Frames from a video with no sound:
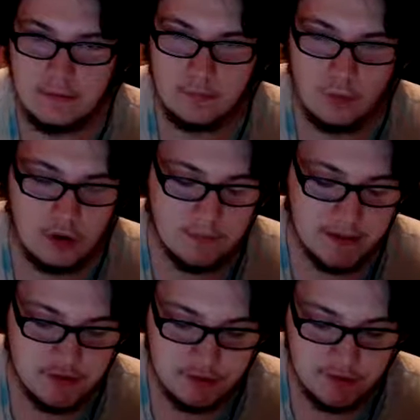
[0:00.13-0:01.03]
Welcome
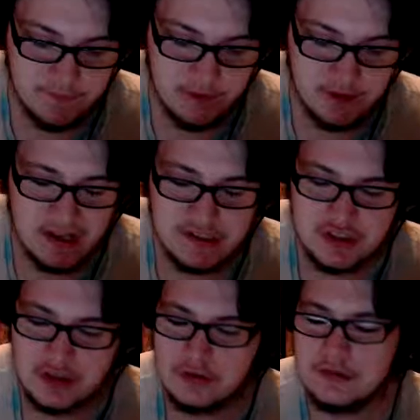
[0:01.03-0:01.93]
back to another video, guys.
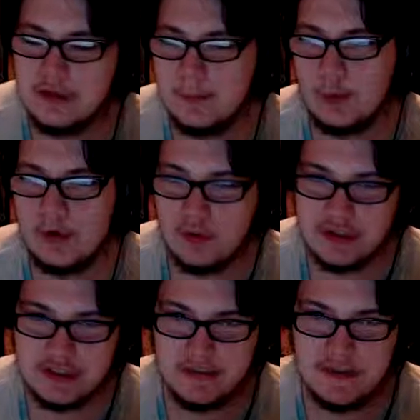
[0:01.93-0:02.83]
So the number one
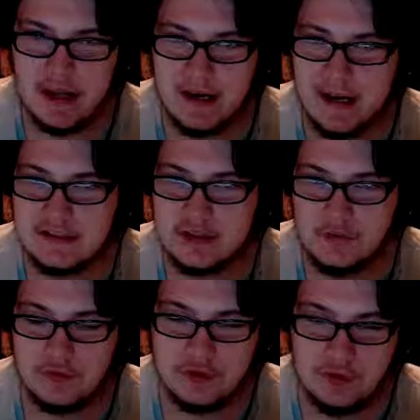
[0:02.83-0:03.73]
question I've gotten asked
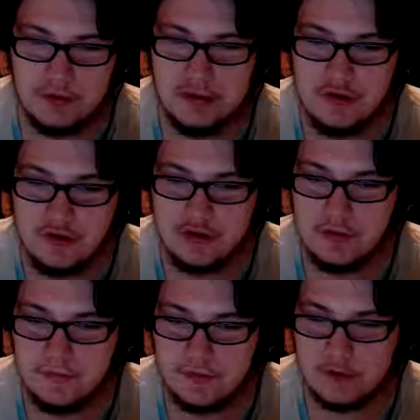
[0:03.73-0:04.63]
over doing
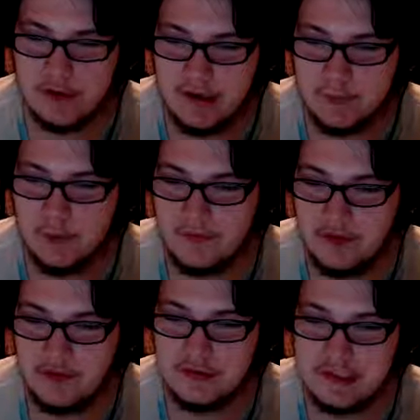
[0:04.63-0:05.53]
YouTube for a couple of
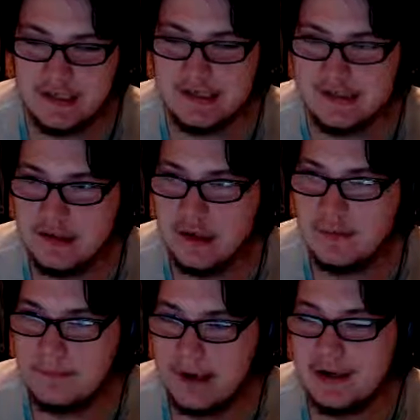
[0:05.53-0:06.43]
years is
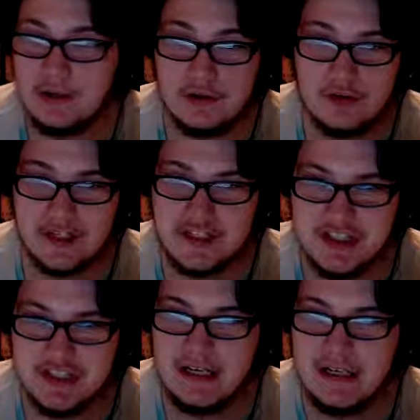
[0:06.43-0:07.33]
my color correction
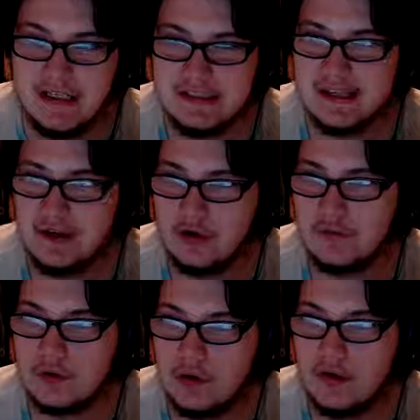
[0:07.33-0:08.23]
settings and
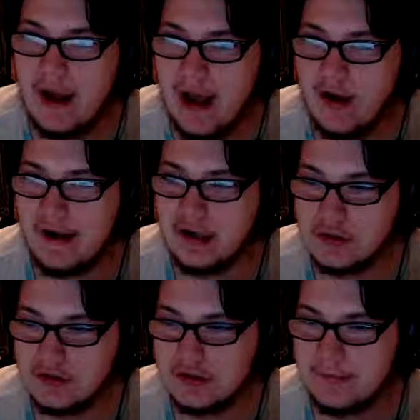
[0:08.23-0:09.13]
overall how I
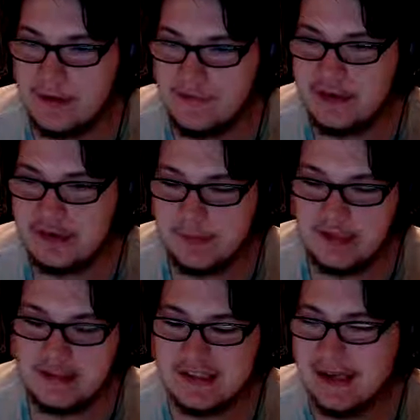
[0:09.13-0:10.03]
color correct my videos
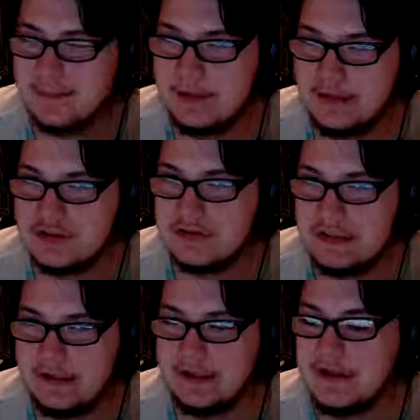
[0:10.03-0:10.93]
because the gameplay looks
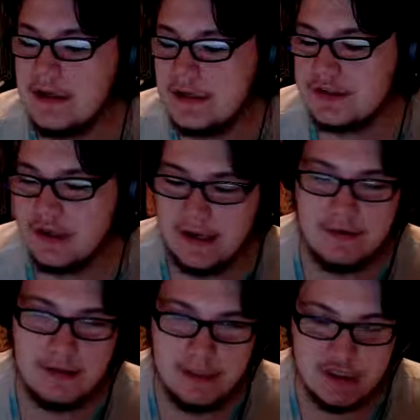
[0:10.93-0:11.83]
really good. So today I'm
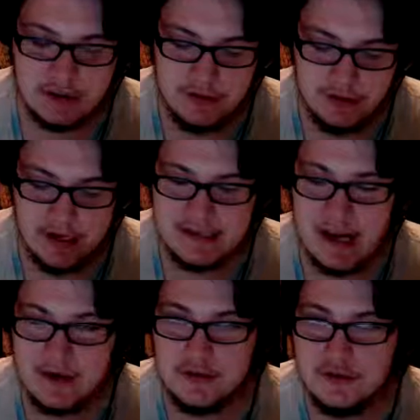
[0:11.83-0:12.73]
going to be showing you guys
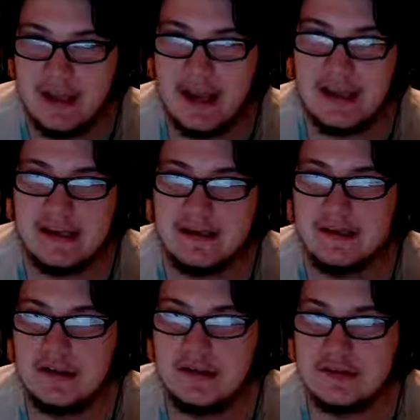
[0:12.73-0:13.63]
how to do that in
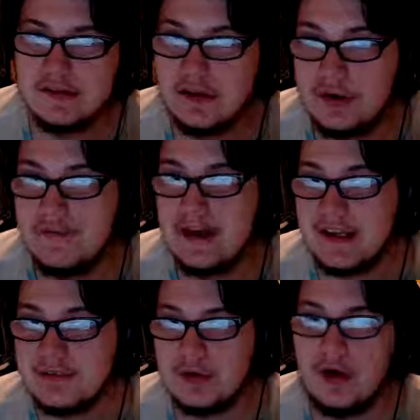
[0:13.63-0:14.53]
Sony
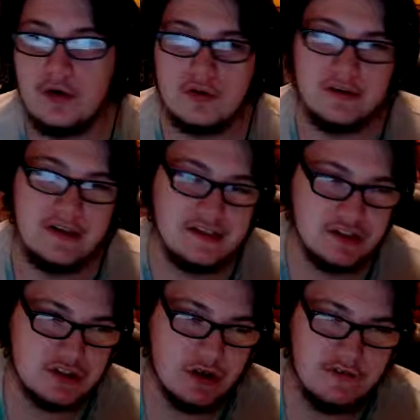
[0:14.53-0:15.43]
Vegas Pro, or it's
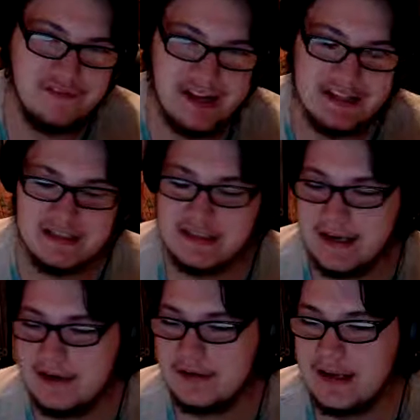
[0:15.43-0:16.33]
just called Vegas
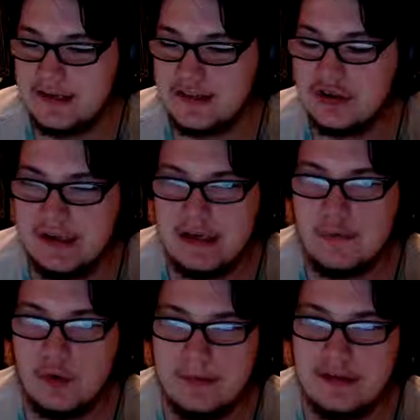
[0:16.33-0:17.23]
now, not Sony
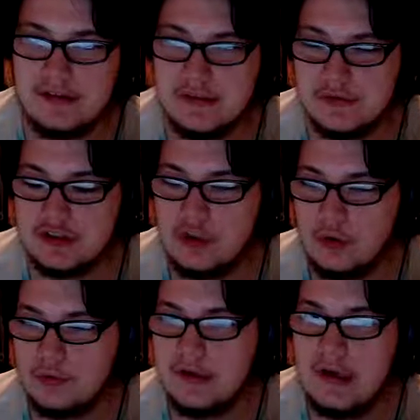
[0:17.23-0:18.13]
anymore because it was
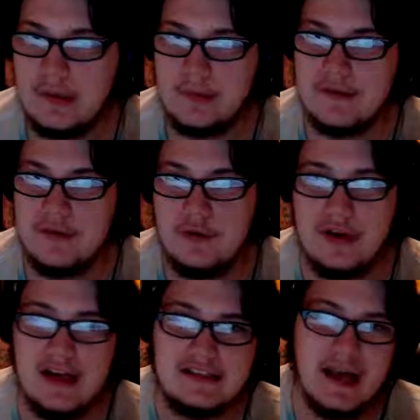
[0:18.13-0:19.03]
sold. But if you
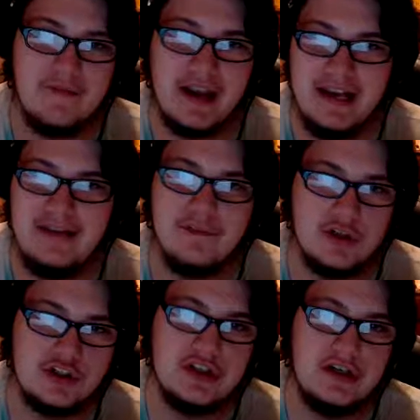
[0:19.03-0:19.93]
guys have any
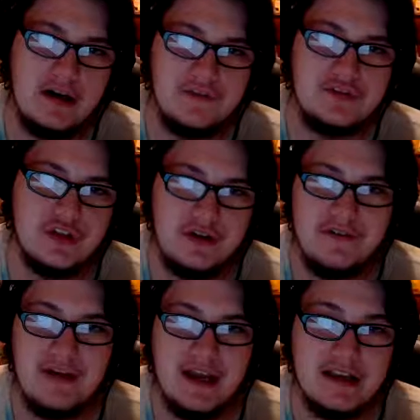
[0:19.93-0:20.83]
version of
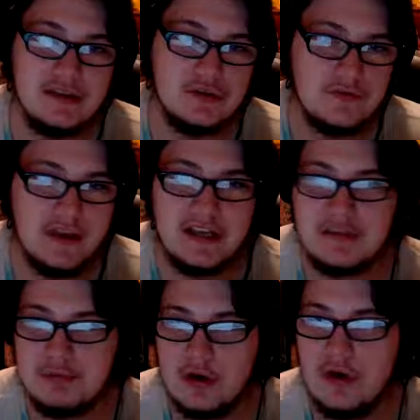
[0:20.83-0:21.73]
Sony Vegas or
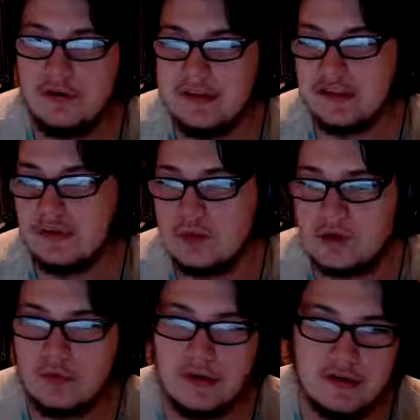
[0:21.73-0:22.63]
Vegas Pro, this will
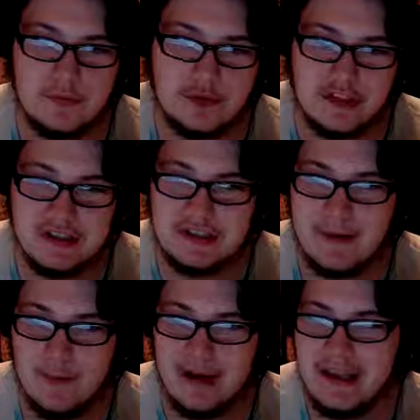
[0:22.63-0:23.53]
work 100% the
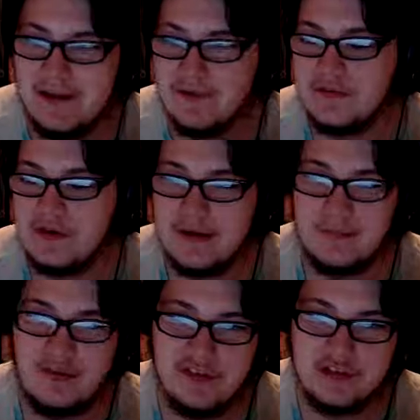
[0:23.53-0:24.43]
same way, even if you have
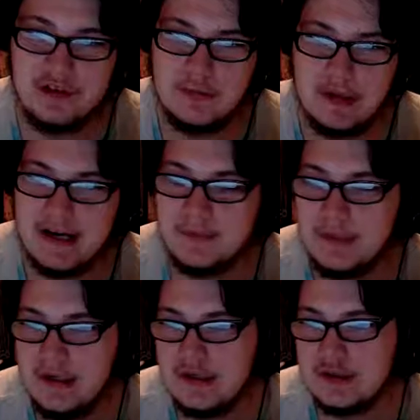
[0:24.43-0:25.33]
Movie Studio Platinum.
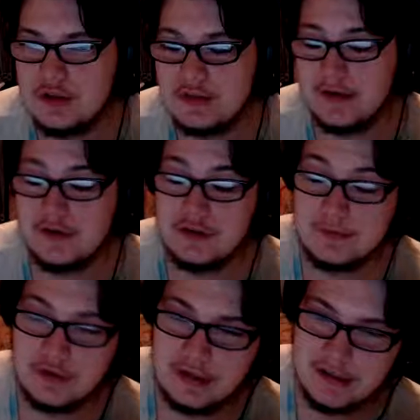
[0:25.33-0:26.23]
So let's go and
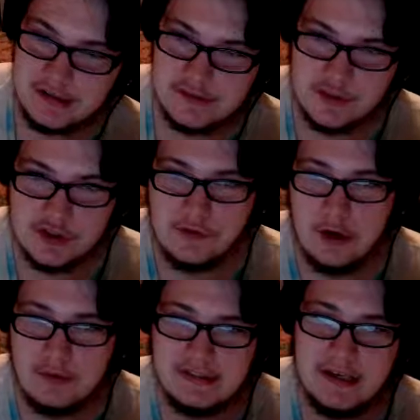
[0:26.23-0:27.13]
jump straight into this. First of all,
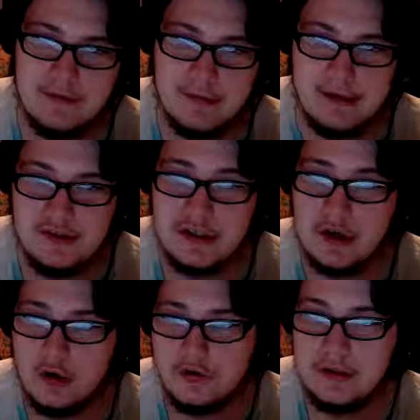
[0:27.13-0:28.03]
I want to say I'm going to be using
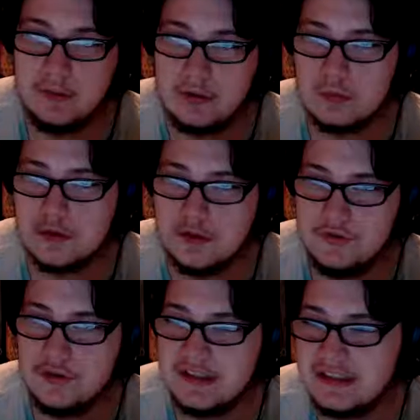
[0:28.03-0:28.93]
Call of Duty World War II
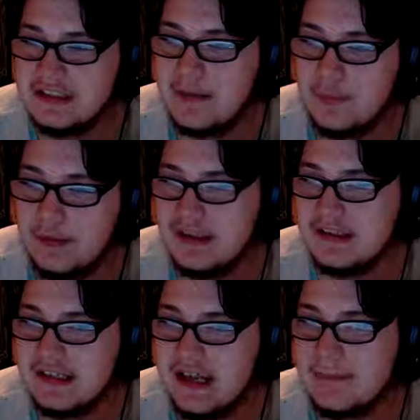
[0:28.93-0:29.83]
for this example
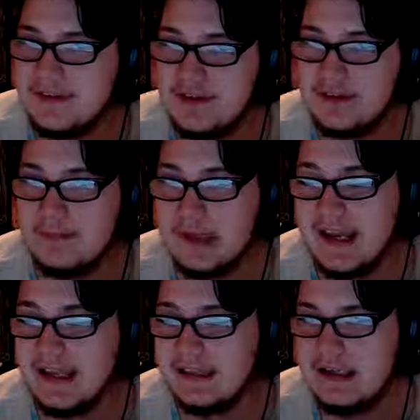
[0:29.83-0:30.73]
because the game is very
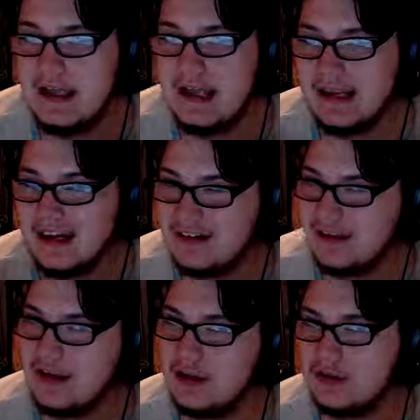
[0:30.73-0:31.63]
bland and kind of
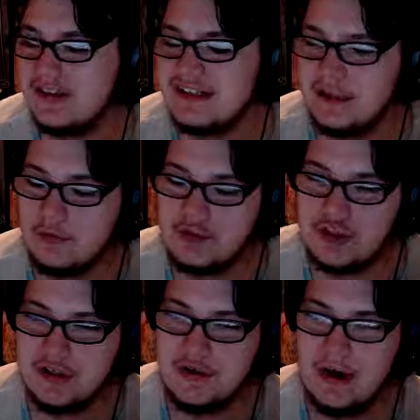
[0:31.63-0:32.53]
like colorless, and I want to
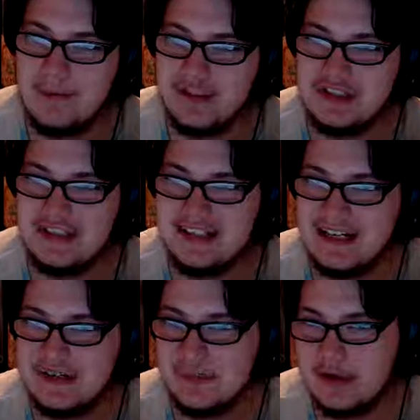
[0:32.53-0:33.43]
show you how much these
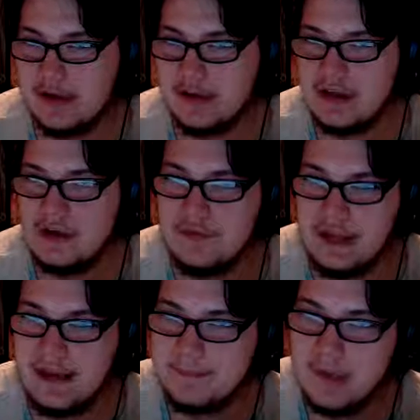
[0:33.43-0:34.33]
settings bring out the color of a
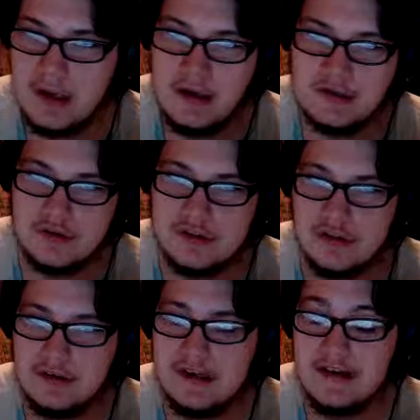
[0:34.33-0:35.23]
game. So let's
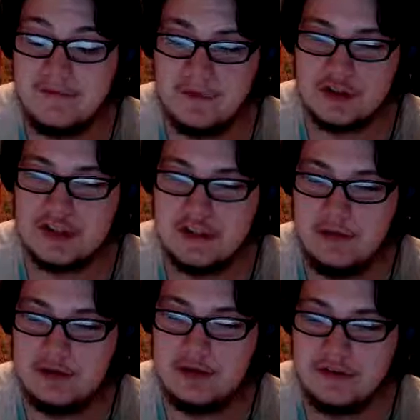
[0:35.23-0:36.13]
go ahead. First thing you
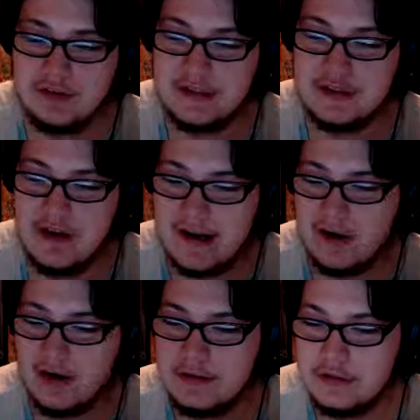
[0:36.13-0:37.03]
want to do is click and drag it
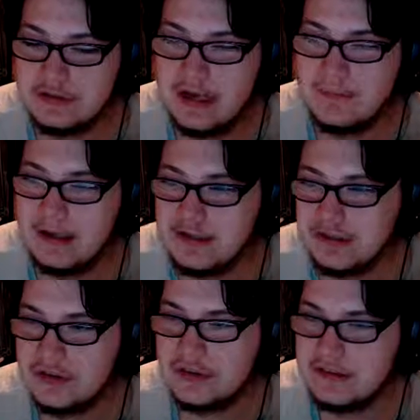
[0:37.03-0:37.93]
onto your timeline. Just
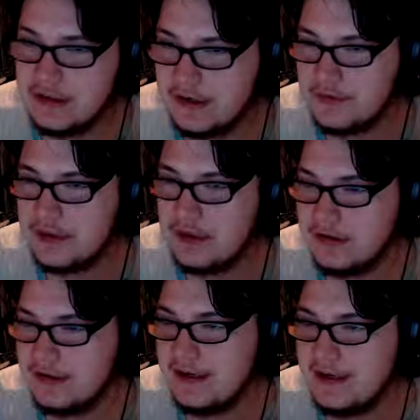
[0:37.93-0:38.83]
click and drag your thing on
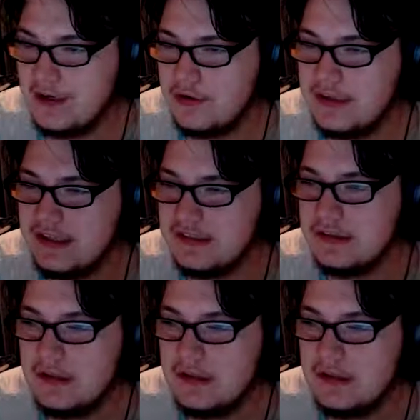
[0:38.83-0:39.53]
there, hit no to this.